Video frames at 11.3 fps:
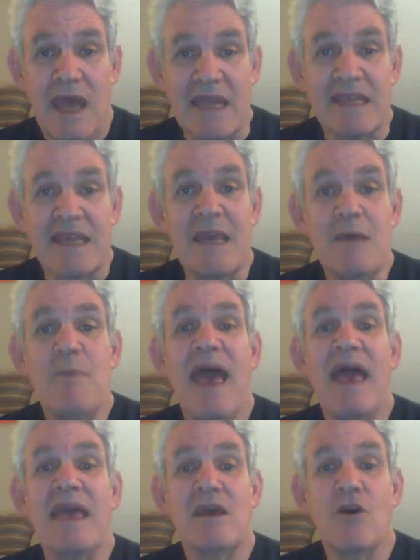and keep
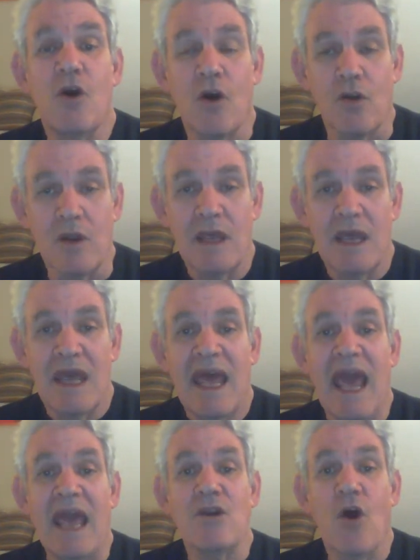hanging on
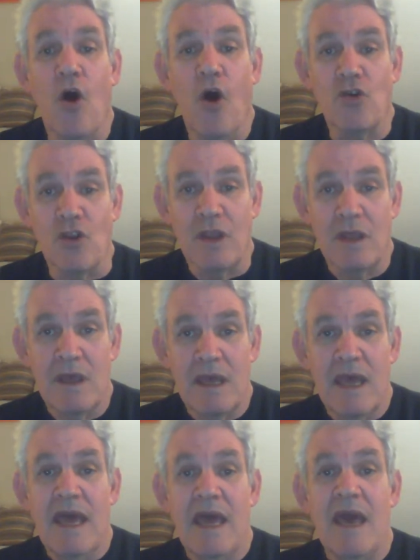and on.
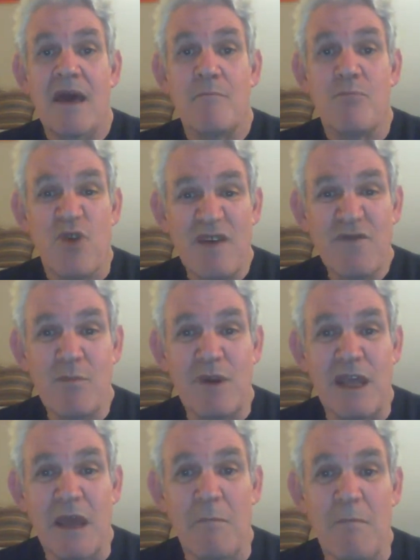
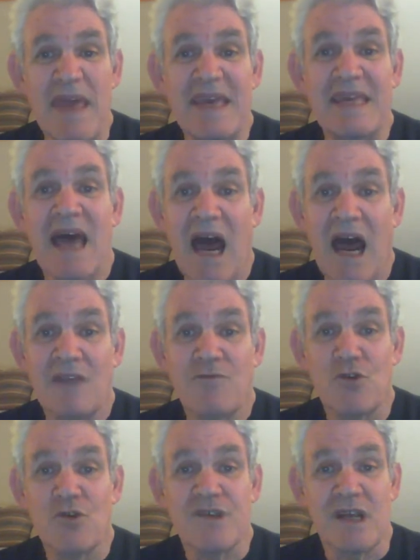Preferably make it hard for
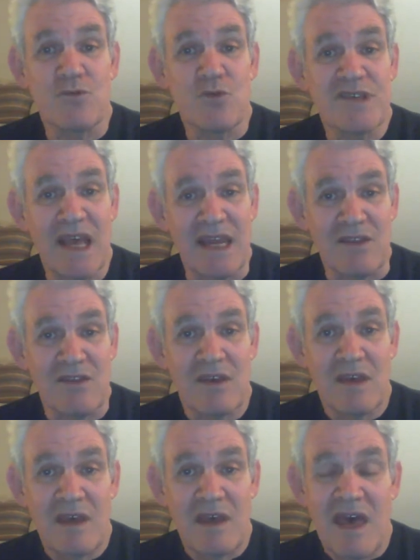yourself to sell it.
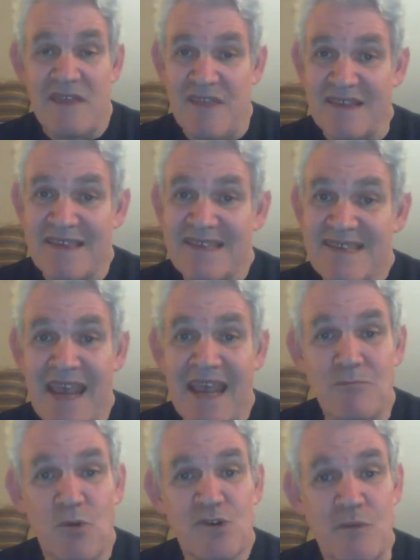That's the second
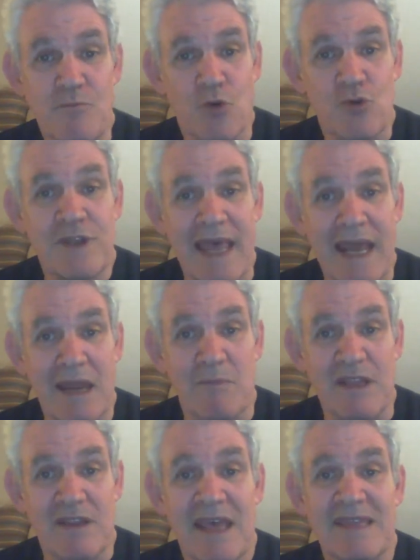most important
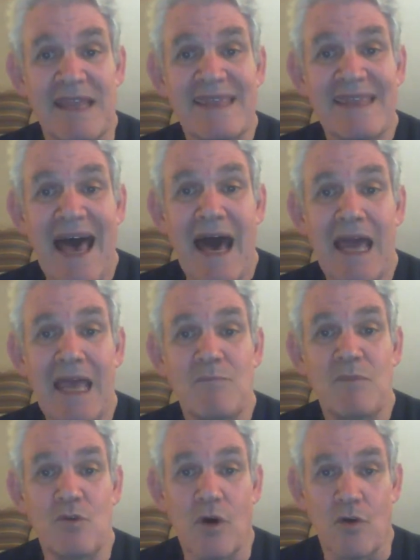element, the time
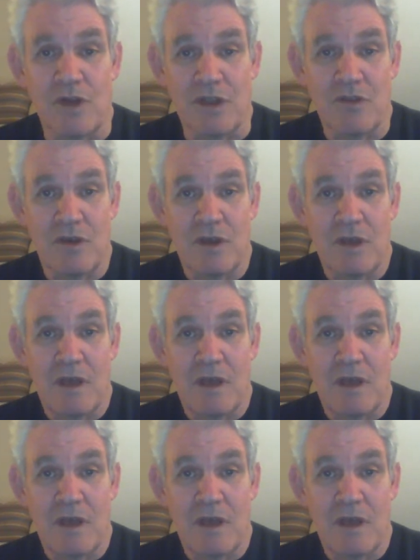you own it.